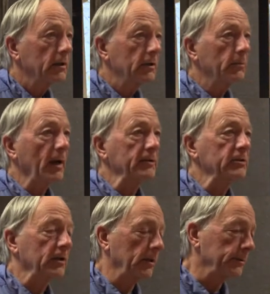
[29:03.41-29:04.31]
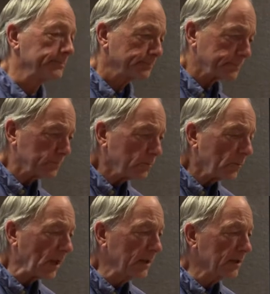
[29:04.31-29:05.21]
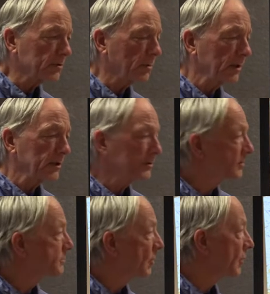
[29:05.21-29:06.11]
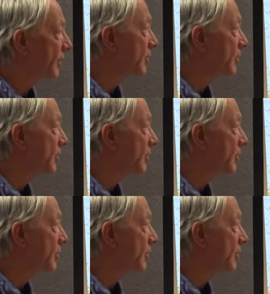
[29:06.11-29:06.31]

New Mexico. This one is more the